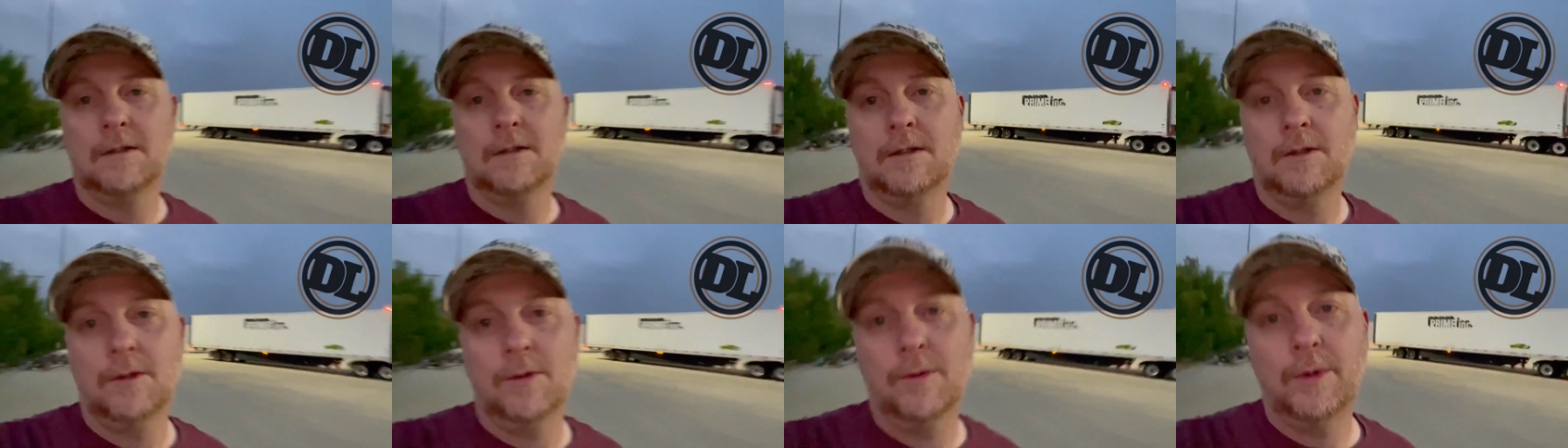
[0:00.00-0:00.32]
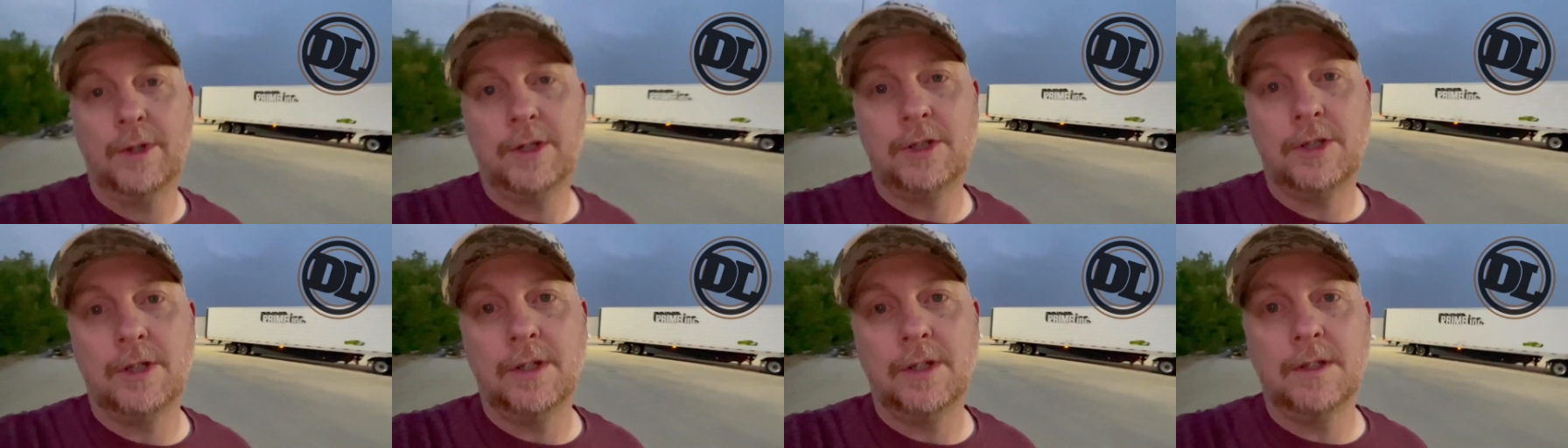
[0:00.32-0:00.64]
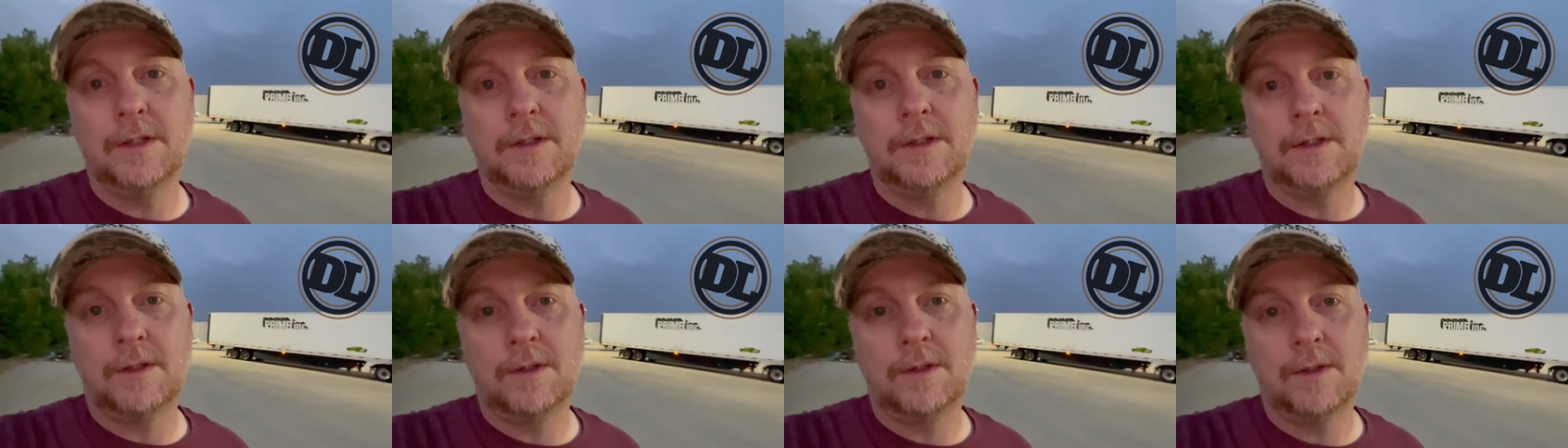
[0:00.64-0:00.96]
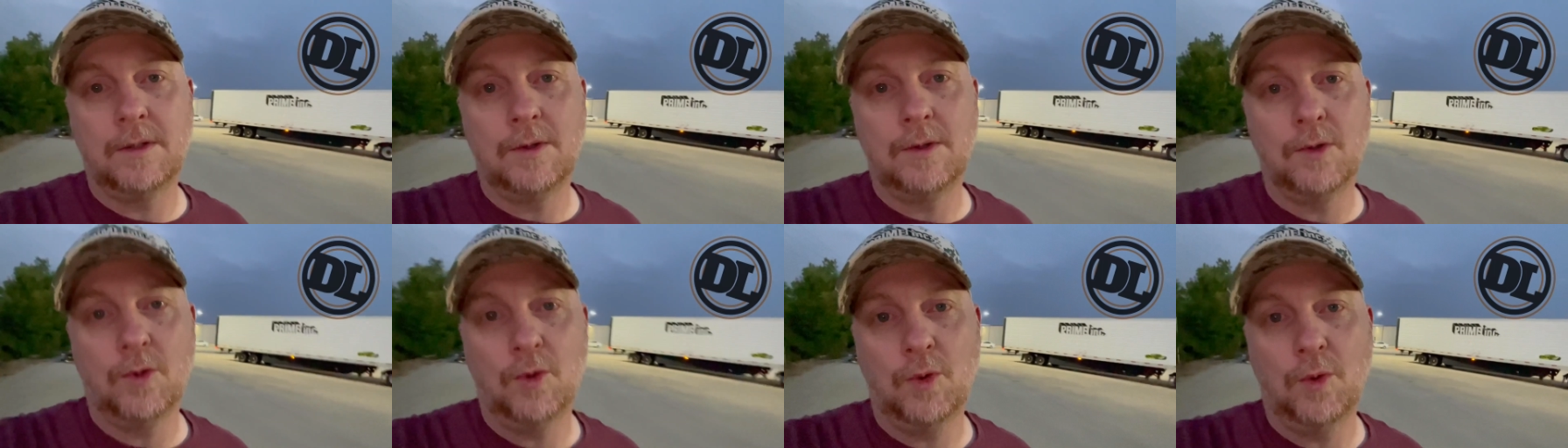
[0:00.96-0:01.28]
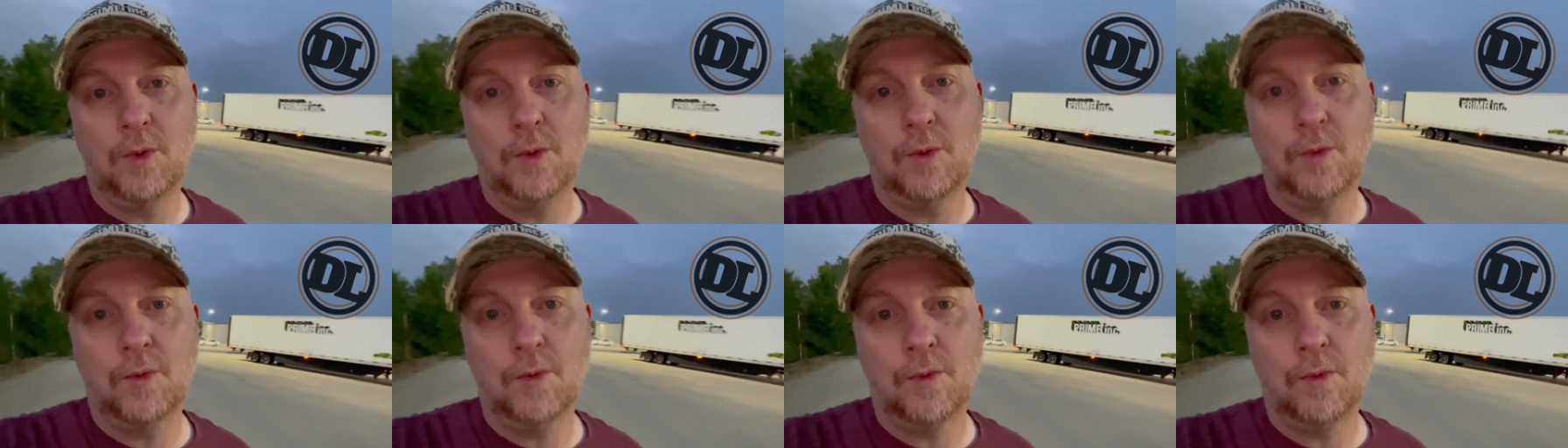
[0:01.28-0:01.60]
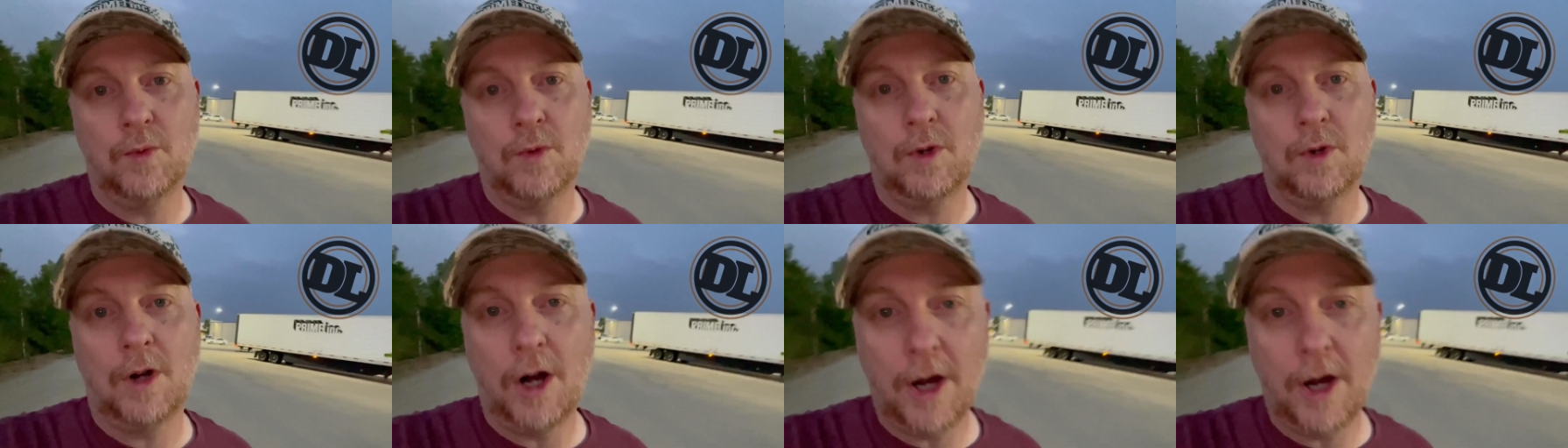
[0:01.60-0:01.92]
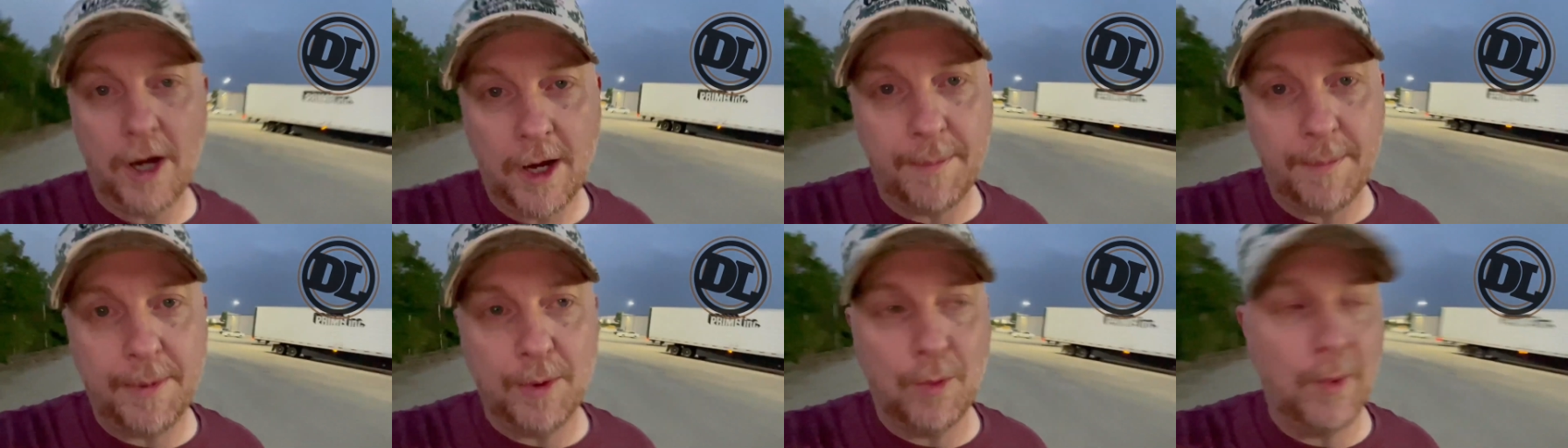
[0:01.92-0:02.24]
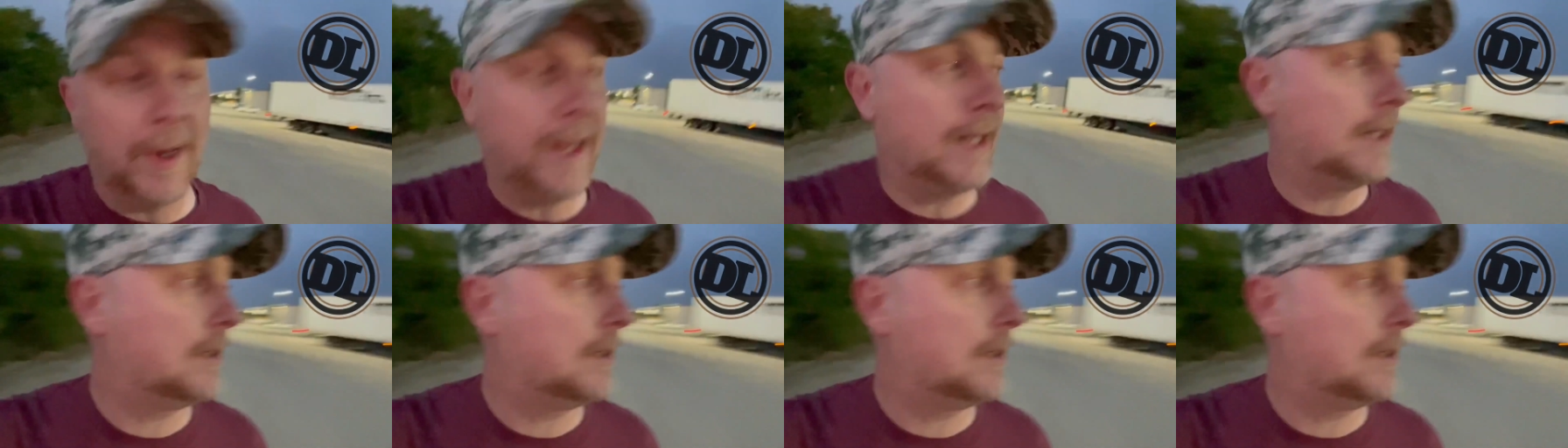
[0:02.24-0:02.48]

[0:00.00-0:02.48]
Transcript: which is hurry up and wait.